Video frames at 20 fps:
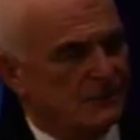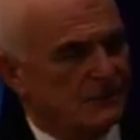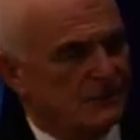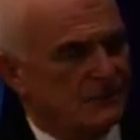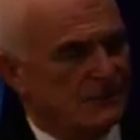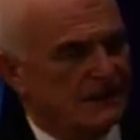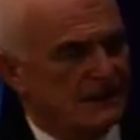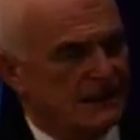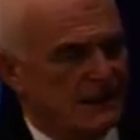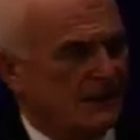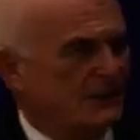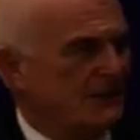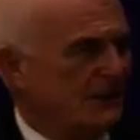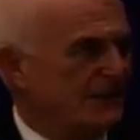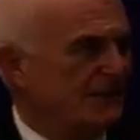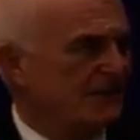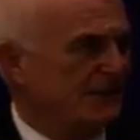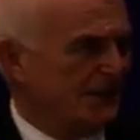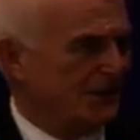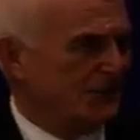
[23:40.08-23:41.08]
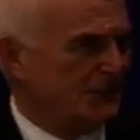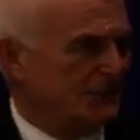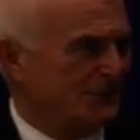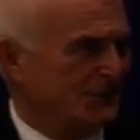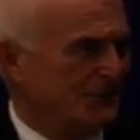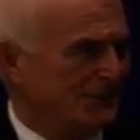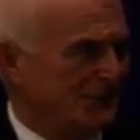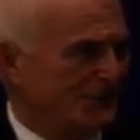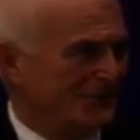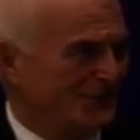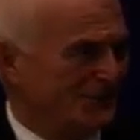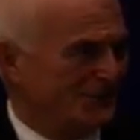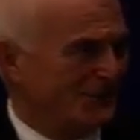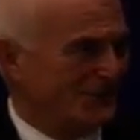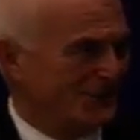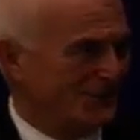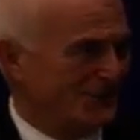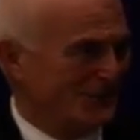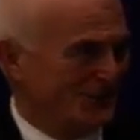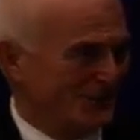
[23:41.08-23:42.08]
When I'm in doubt on
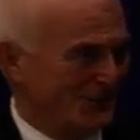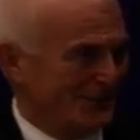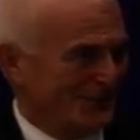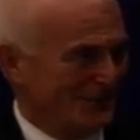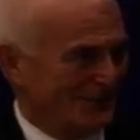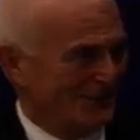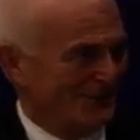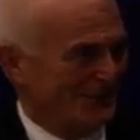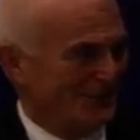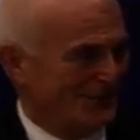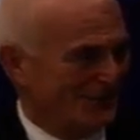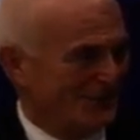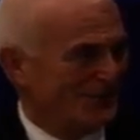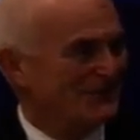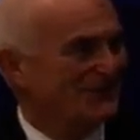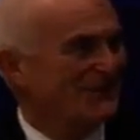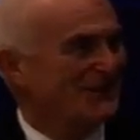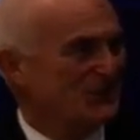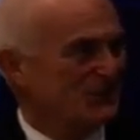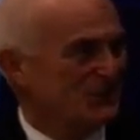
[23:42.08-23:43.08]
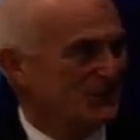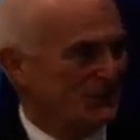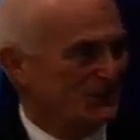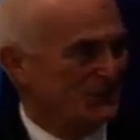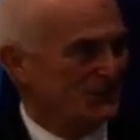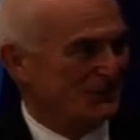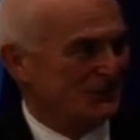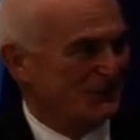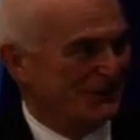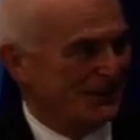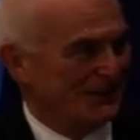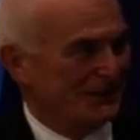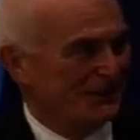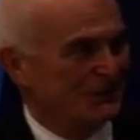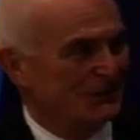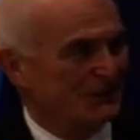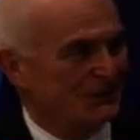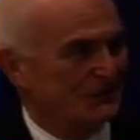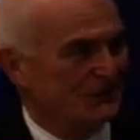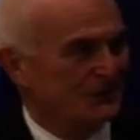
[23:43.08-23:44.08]
what to do, what we should do, I
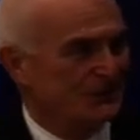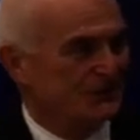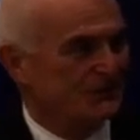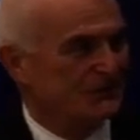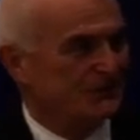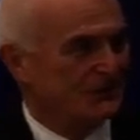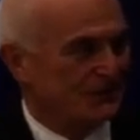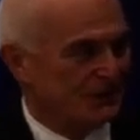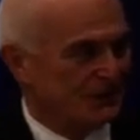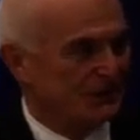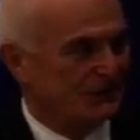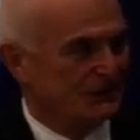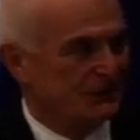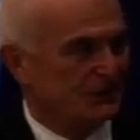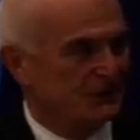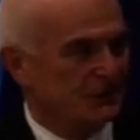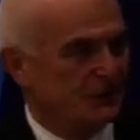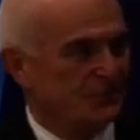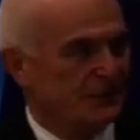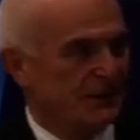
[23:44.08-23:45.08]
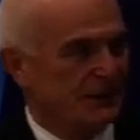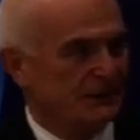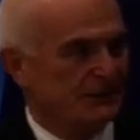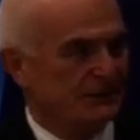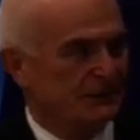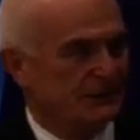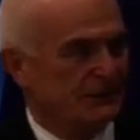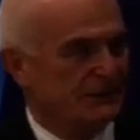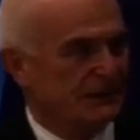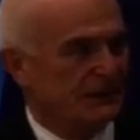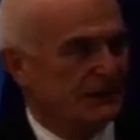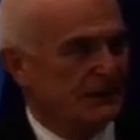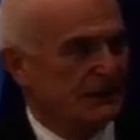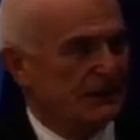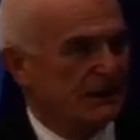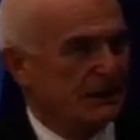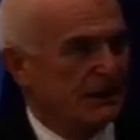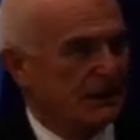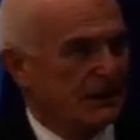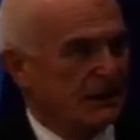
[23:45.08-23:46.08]
always try to go back to
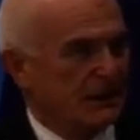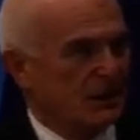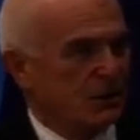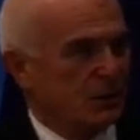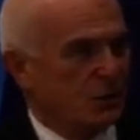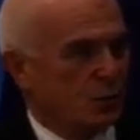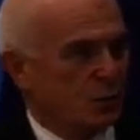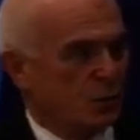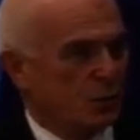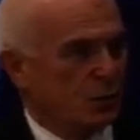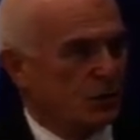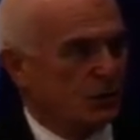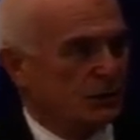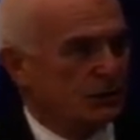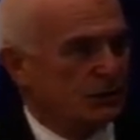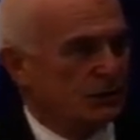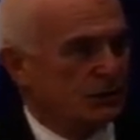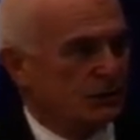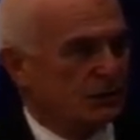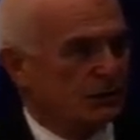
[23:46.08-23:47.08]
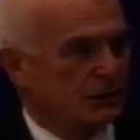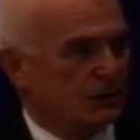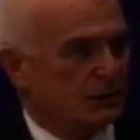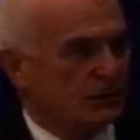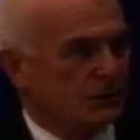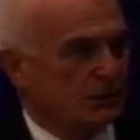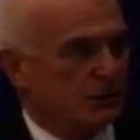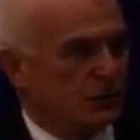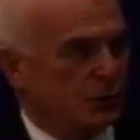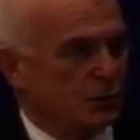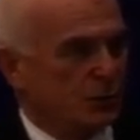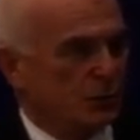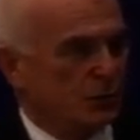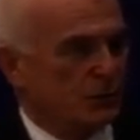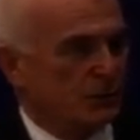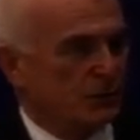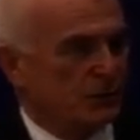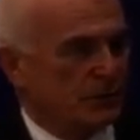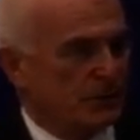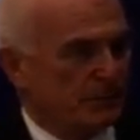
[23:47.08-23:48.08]
thinking, what do
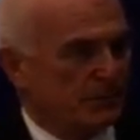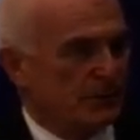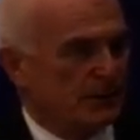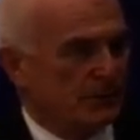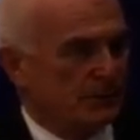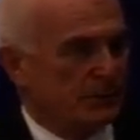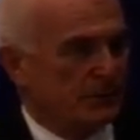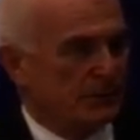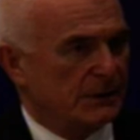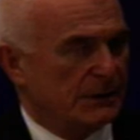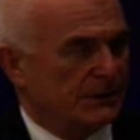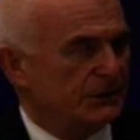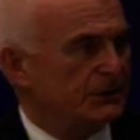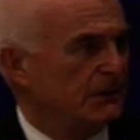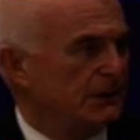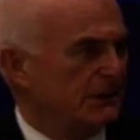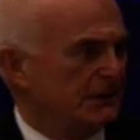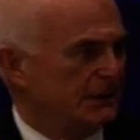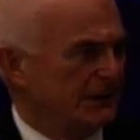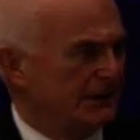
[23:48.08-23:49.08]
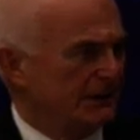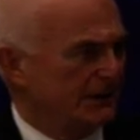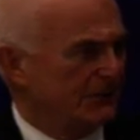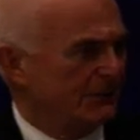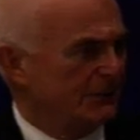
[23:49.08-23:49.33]
the people actually need?